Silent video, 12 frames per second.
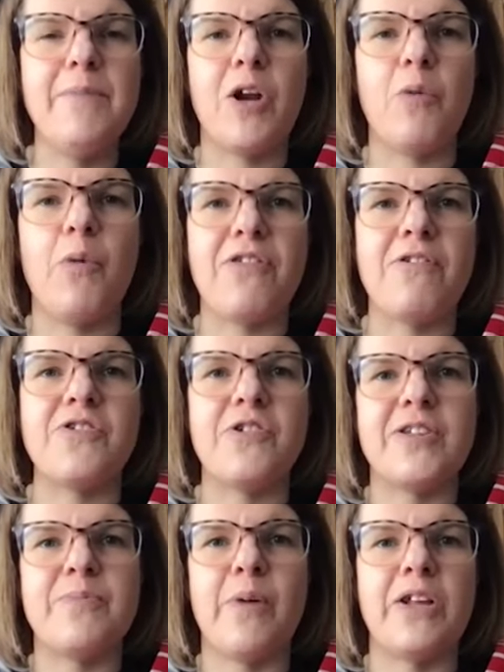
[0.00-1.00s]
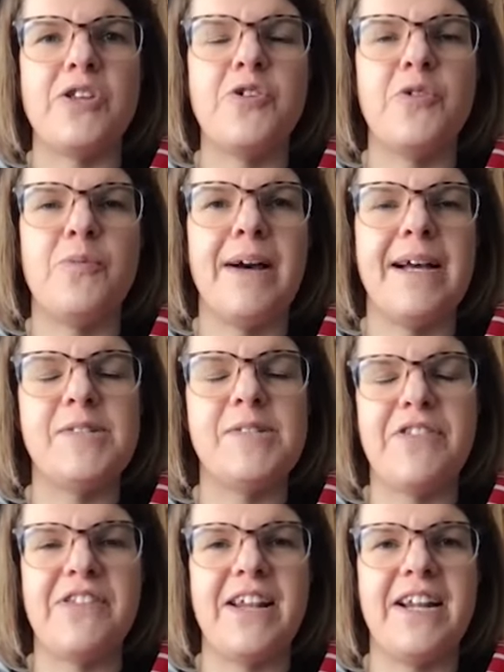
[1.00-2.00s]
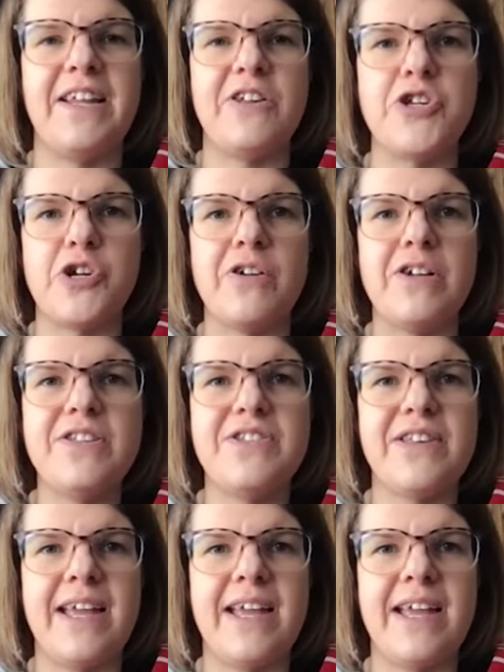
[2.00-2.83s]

And our weather is always brought to you by Smith & Eddy Insurance.